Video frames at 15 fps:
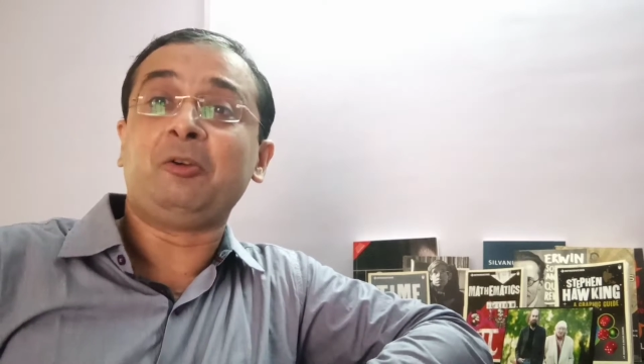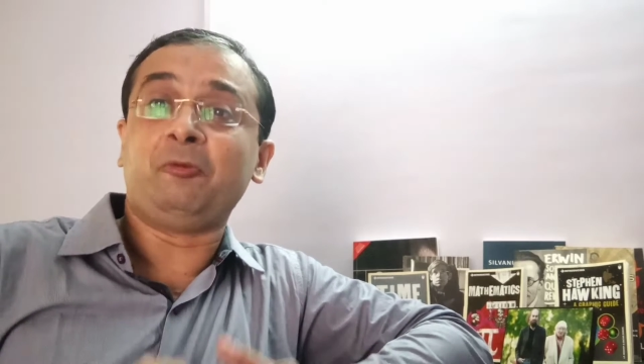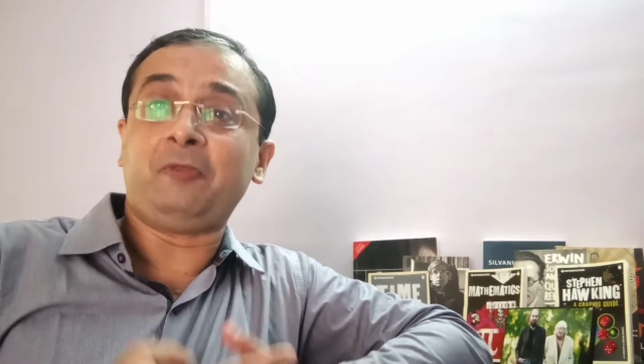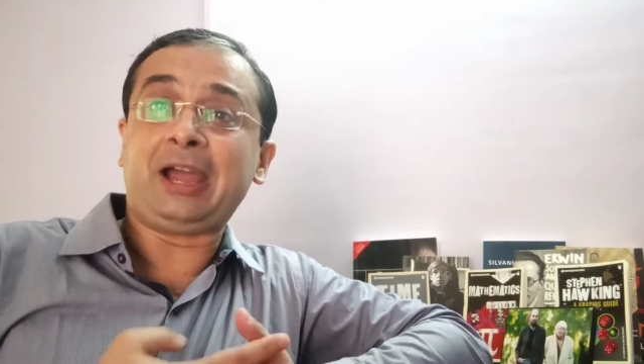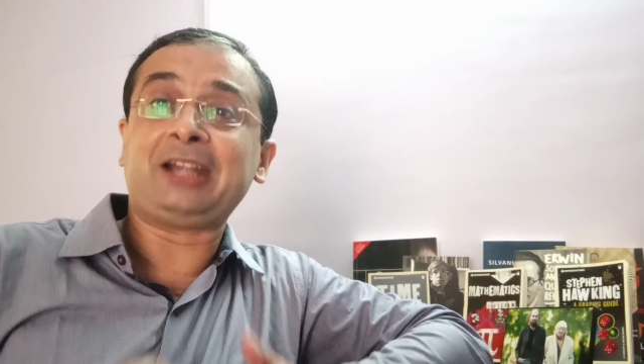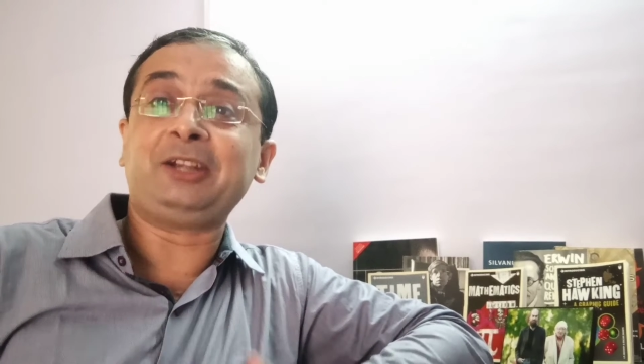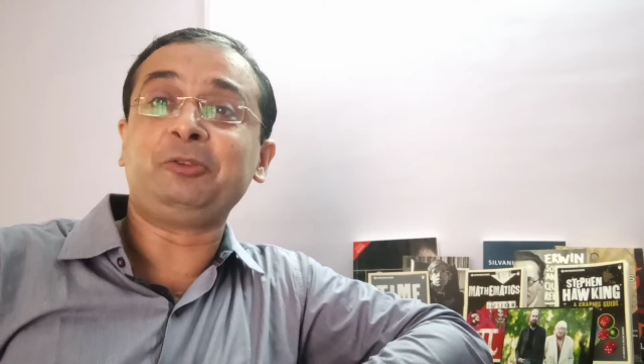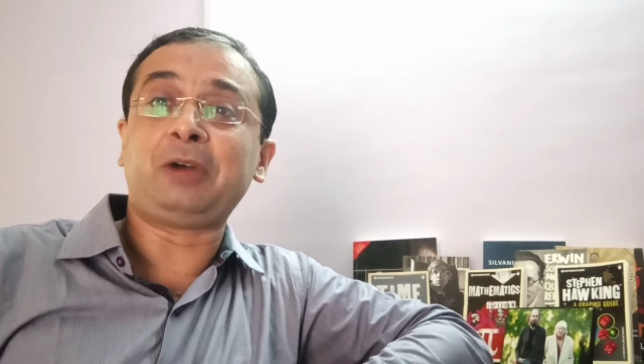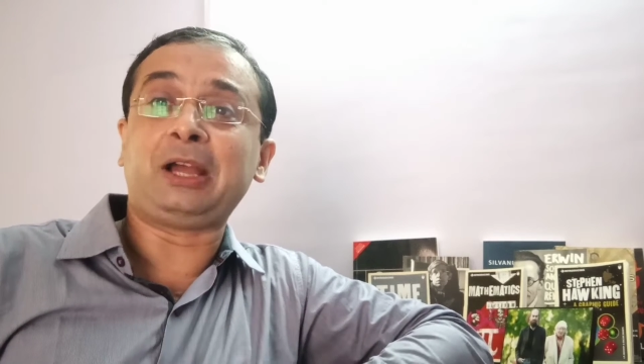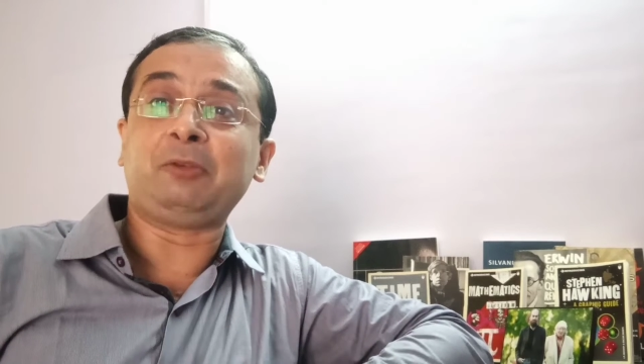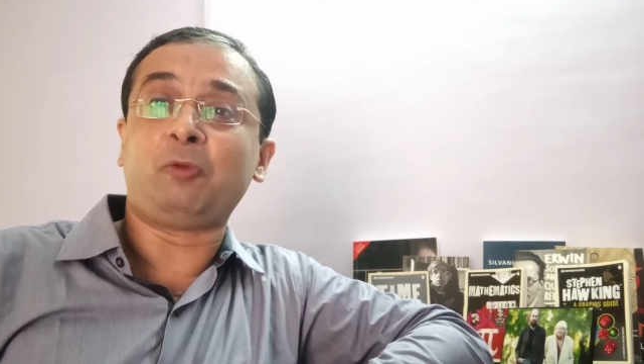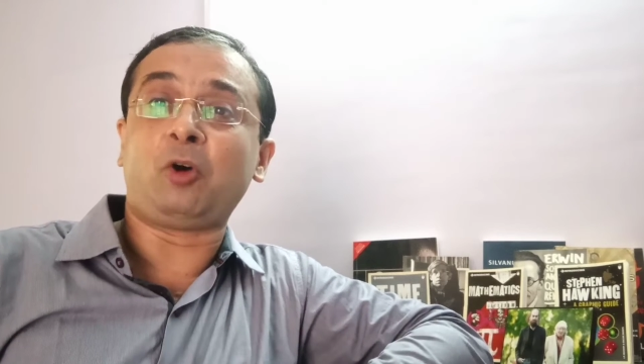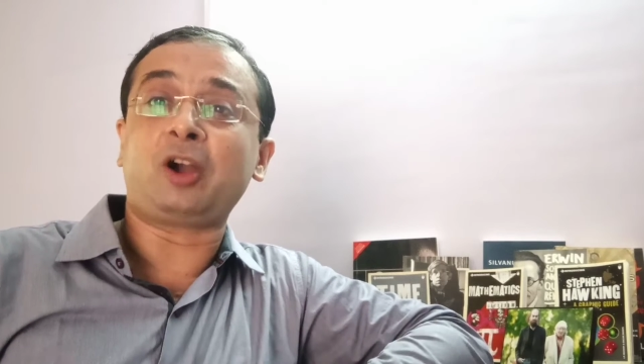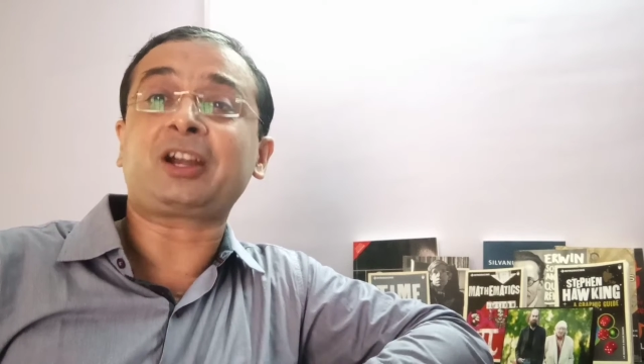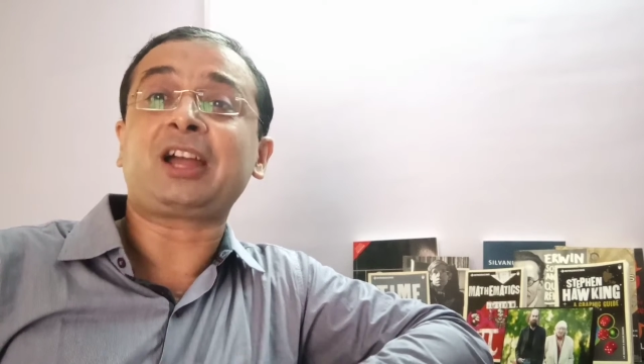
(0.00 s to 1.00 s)
where do I
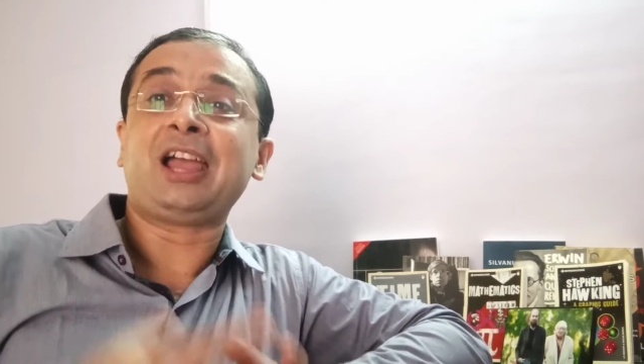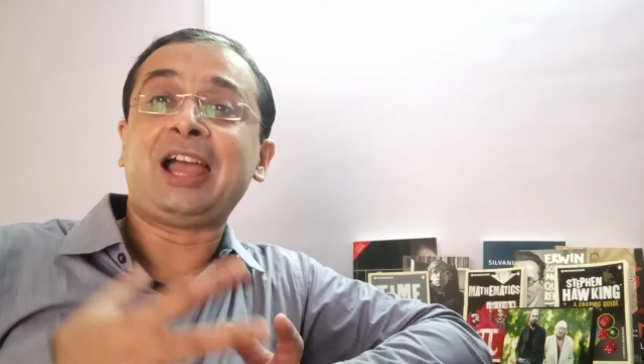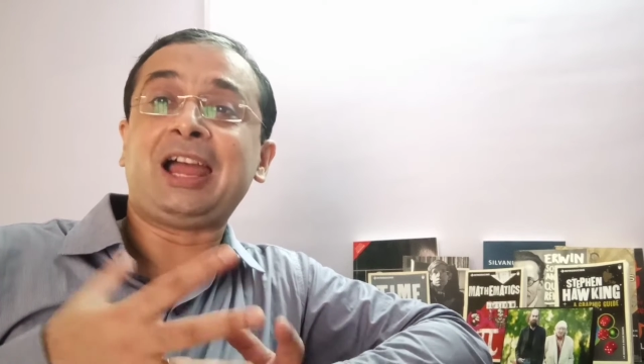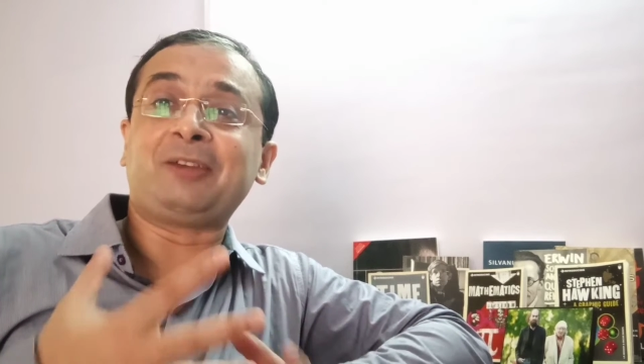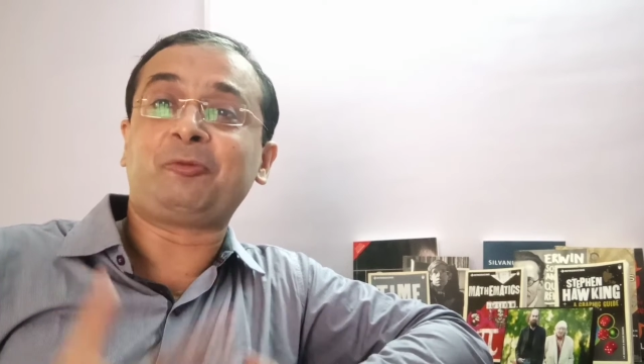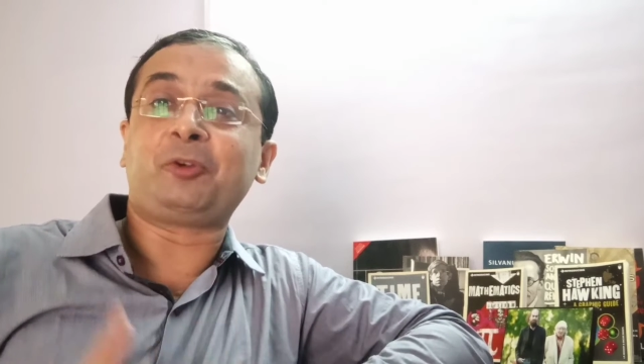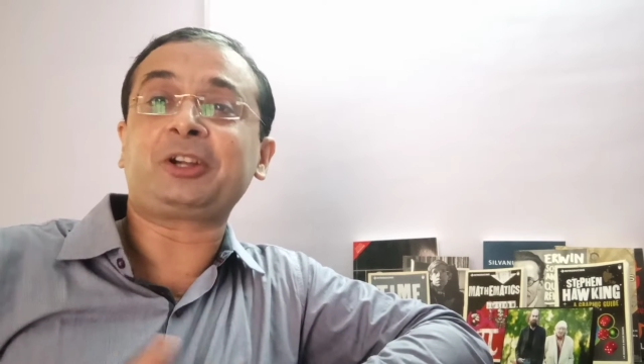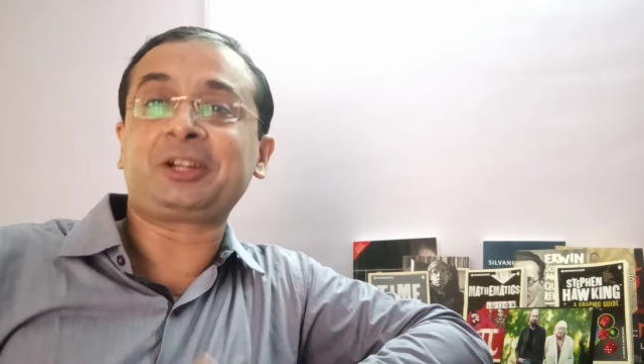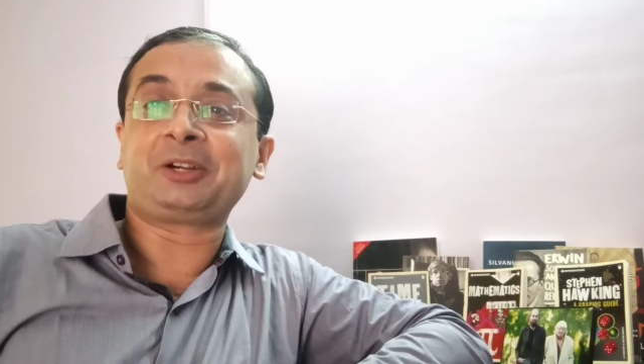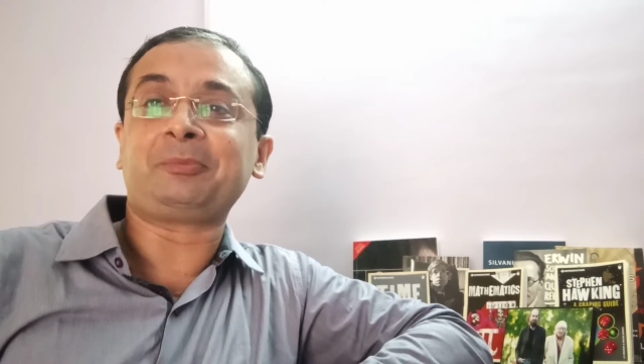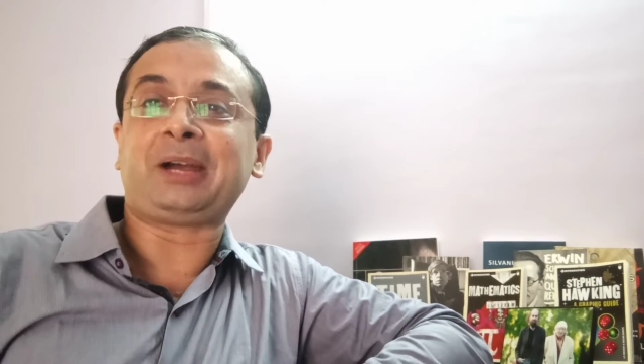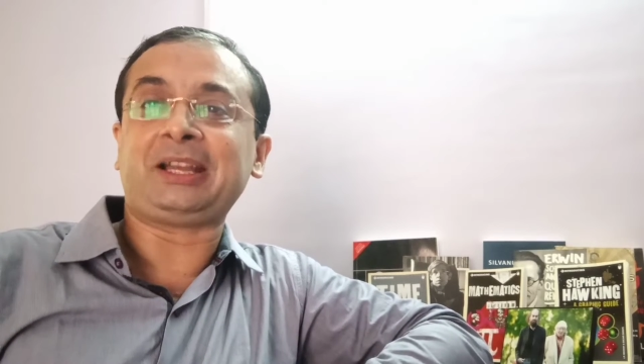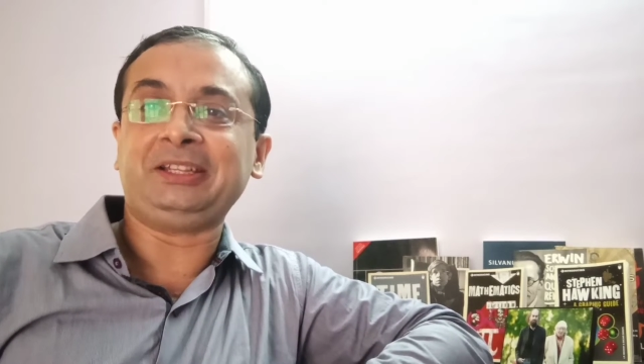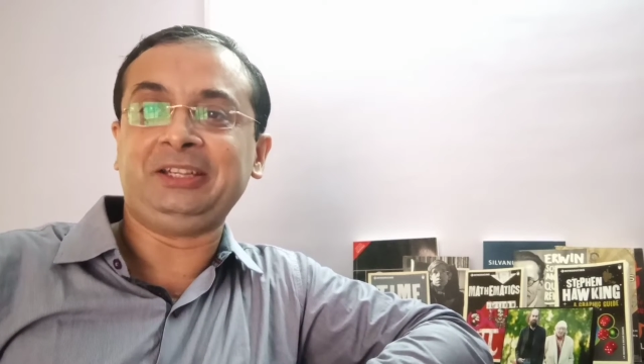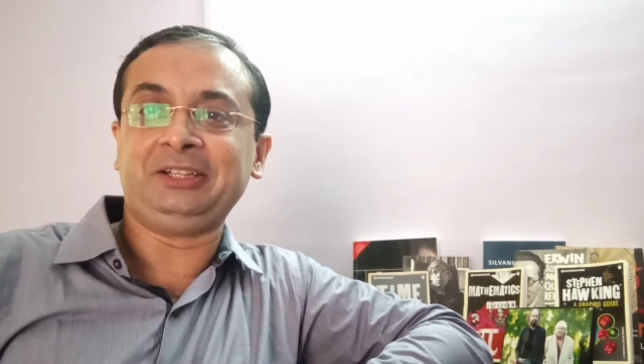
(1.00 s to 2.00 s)
work, and what are my